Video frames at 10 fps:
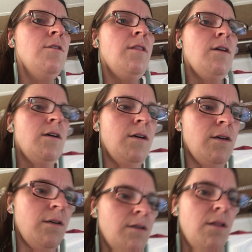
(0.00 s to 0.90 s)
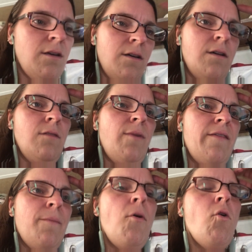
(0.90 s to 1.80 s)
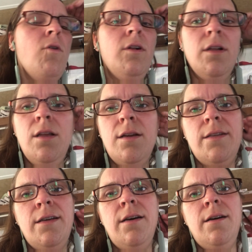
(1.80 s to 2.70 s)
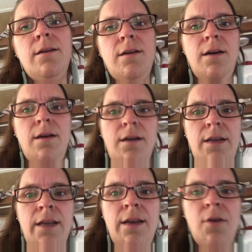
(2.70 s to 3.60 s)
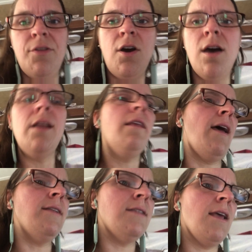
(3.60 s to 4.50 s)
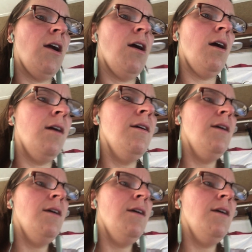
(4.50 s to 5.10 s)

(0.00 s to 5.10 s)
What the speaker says: We have a pole to in and out the awning, that's there.